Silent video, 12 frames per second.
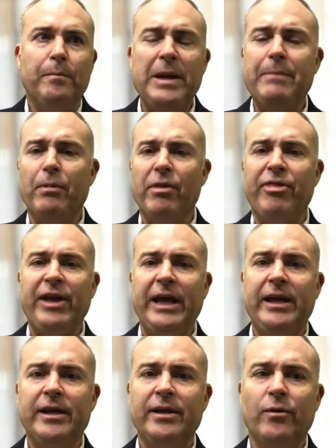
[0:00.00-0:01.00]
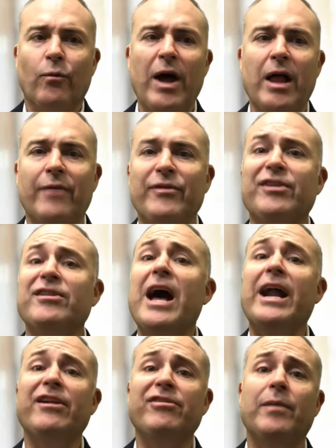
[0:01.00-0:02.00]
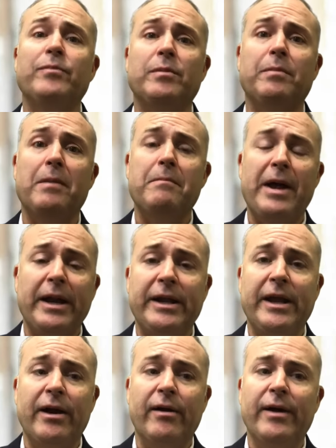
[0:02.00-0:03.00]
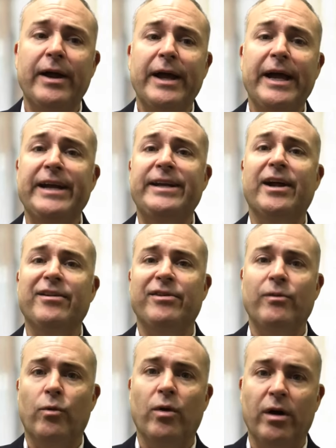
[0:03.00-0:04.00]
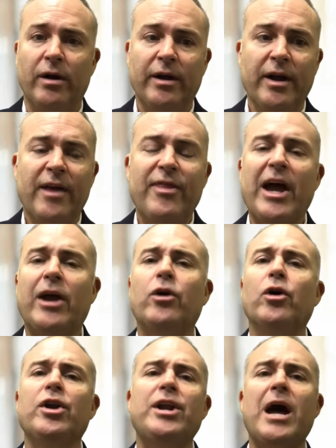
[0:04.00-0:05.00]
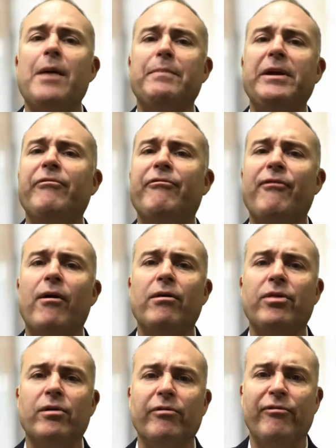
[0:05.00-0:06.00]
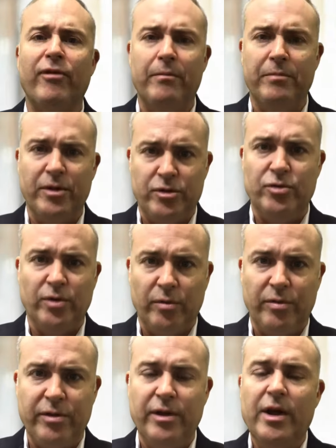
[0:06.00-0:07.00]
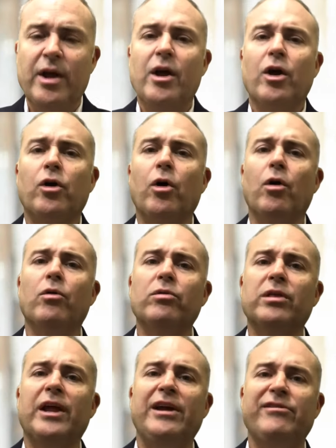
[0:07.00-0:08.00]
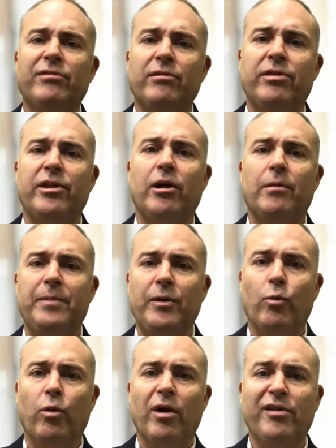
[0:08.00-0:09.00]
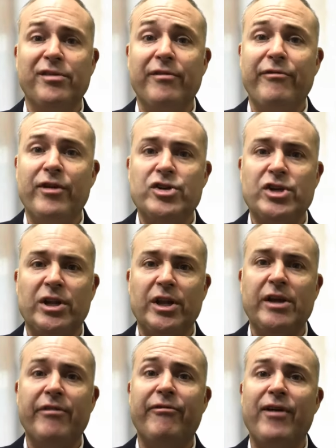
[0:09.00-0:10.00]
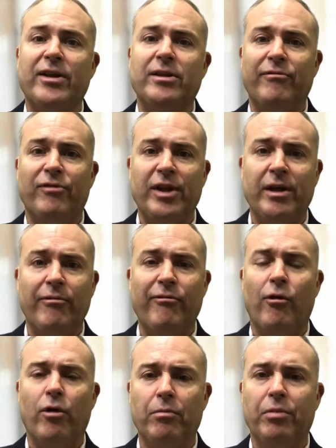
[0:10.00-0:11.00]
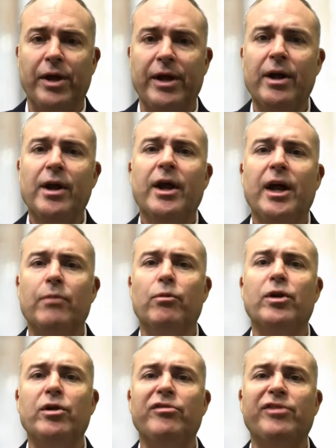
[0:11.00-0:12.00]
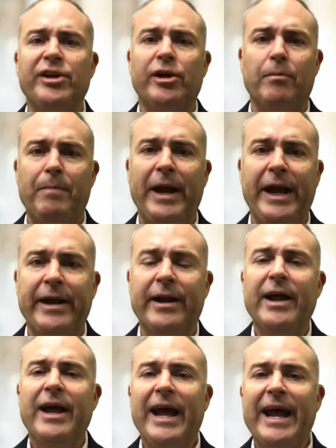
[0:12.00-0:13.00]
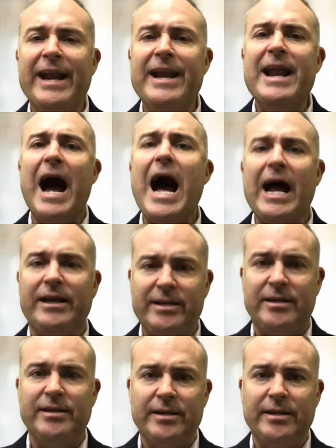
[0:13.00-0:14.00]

people think, well, if it's not accepted by Medicare, it doesn't work. That could not be farther from the truth. Cold laser therapy works efficiently, effectively, and affordably in reducing your pain, and not,